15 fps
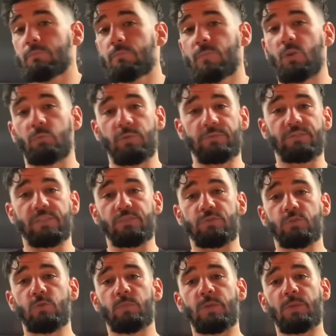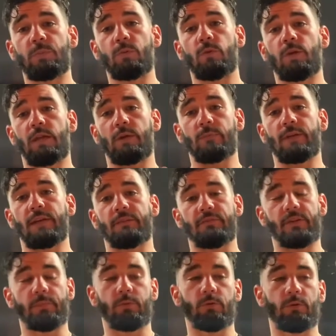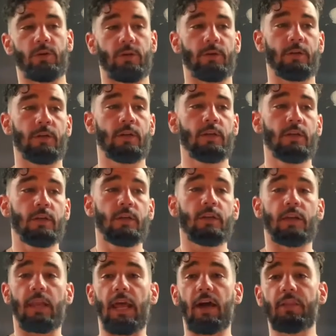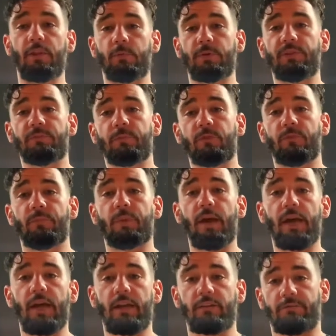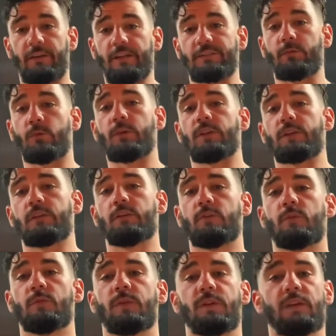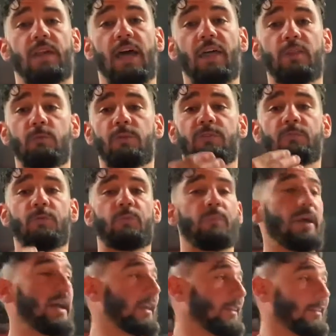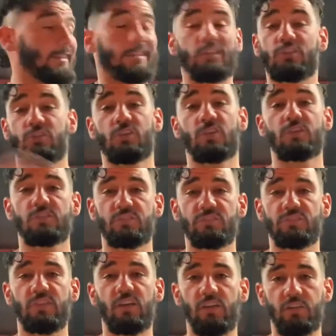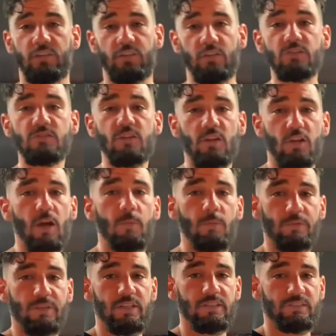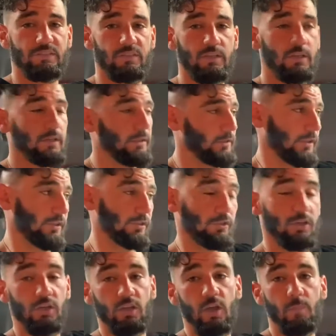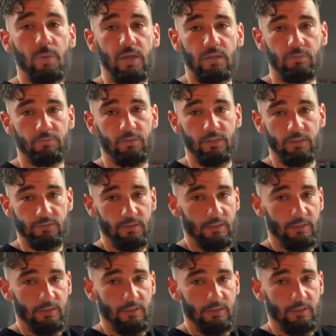We've seen 2 people, and we have demo done. Now that we've moved back, fast forwarding a little bit, now that we've moved back and the construction's done, there's a couple of things that they're going to come back and fix.